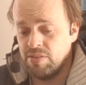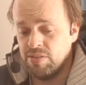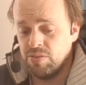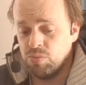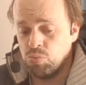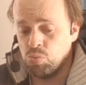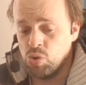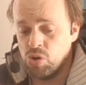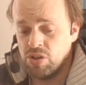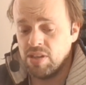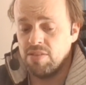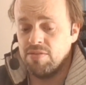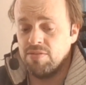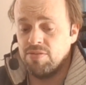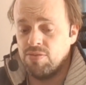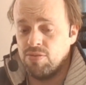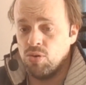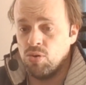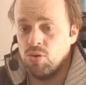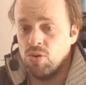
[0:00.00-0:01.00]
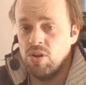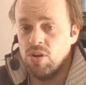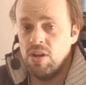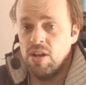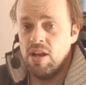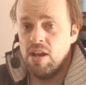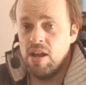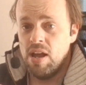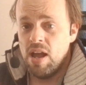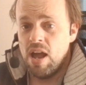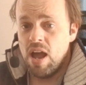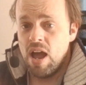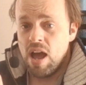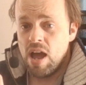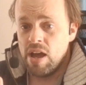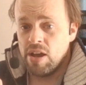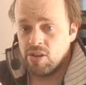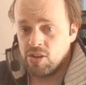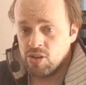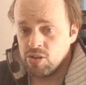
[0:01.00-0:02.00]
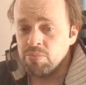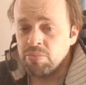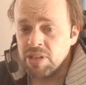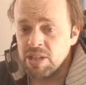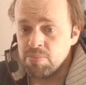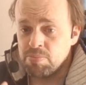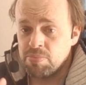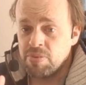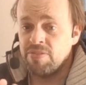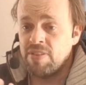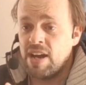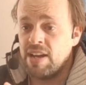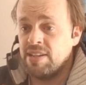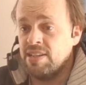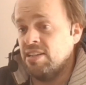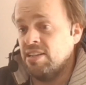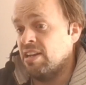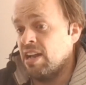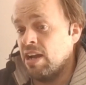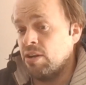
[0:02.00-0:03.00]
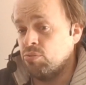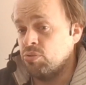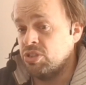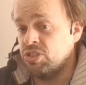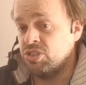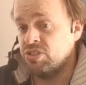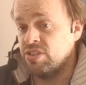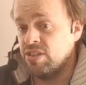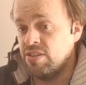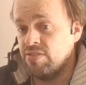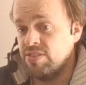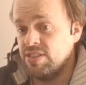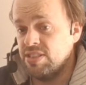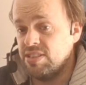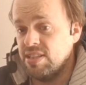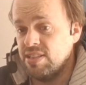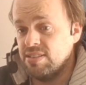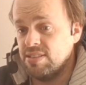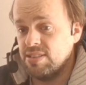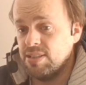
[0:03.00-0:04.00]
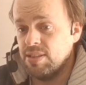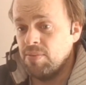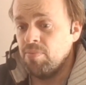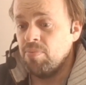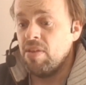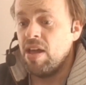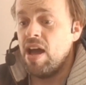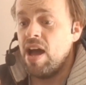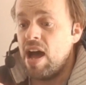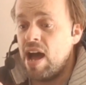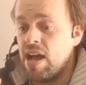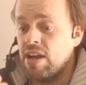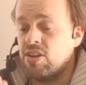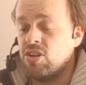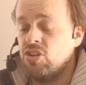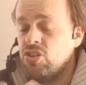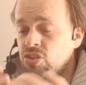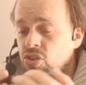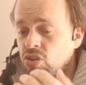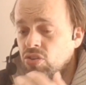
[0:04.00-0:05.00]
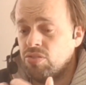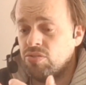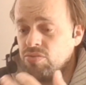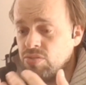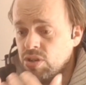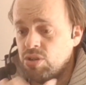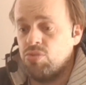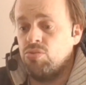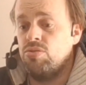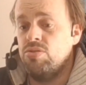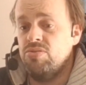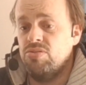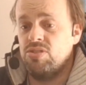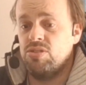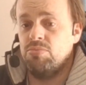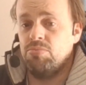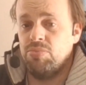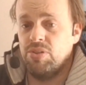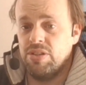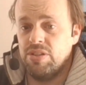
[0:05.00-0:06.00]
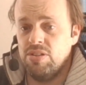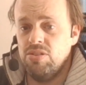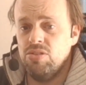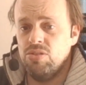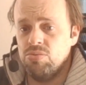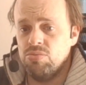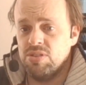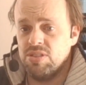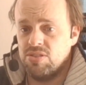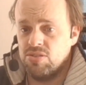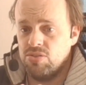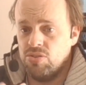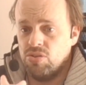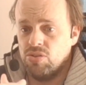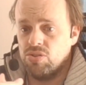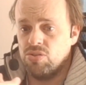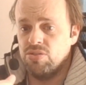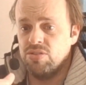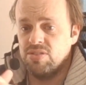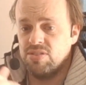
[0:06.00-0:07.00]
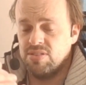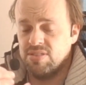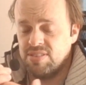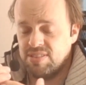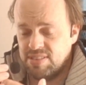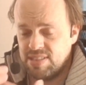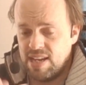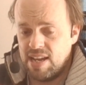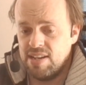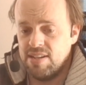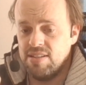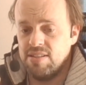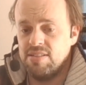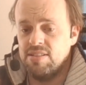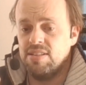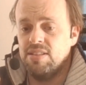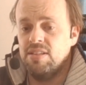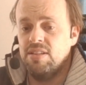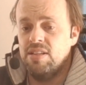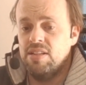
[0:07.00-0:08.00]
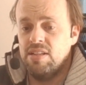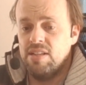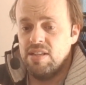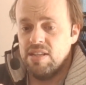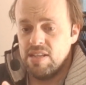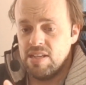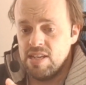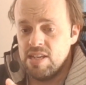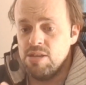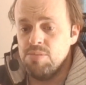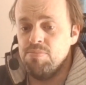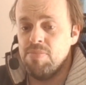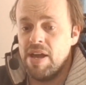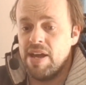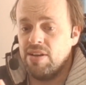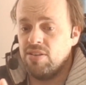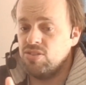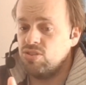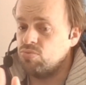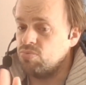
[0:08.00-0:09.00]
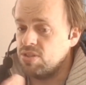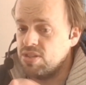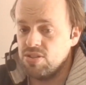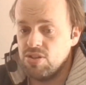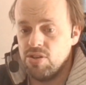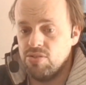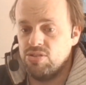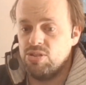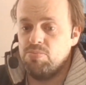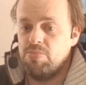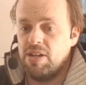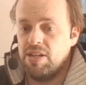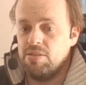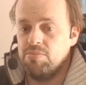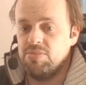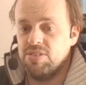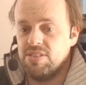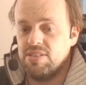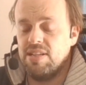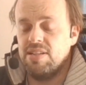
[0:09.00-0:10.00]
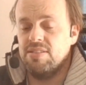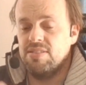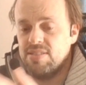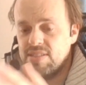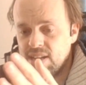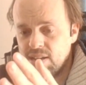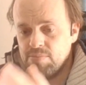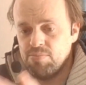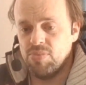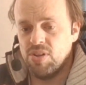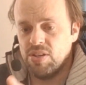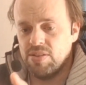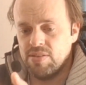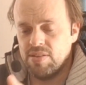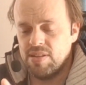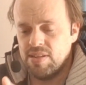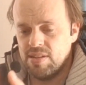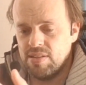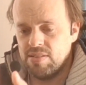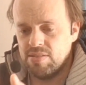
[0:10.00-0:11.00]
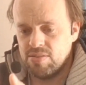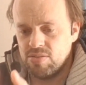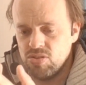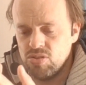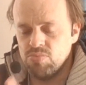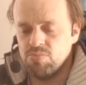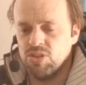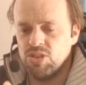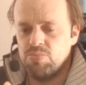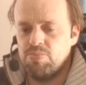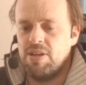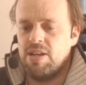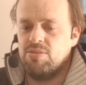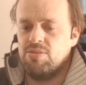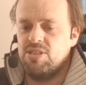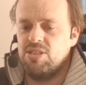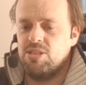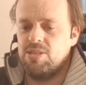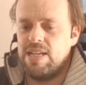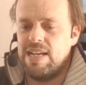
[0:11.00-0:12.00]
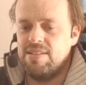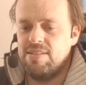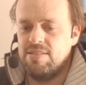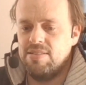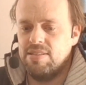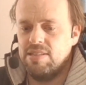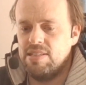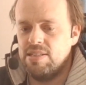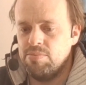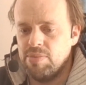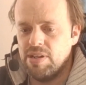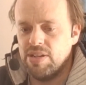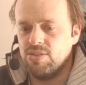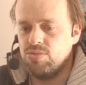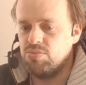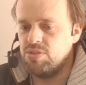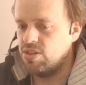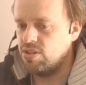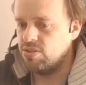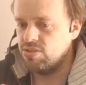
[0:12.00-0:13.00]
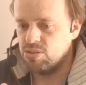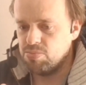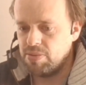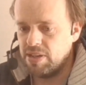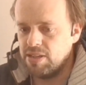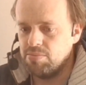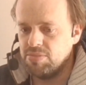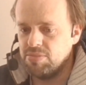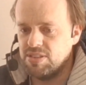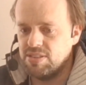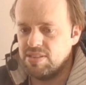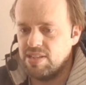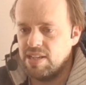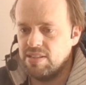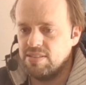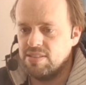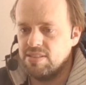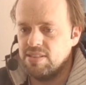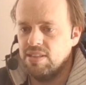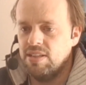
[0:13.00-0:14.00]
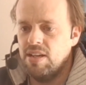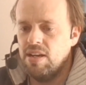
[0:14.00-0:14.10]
working for a company providing language services. I cannot recruit somebody who is not going to send emails with no spelling mistakes. You must be able to send emails with no spelling mistakes.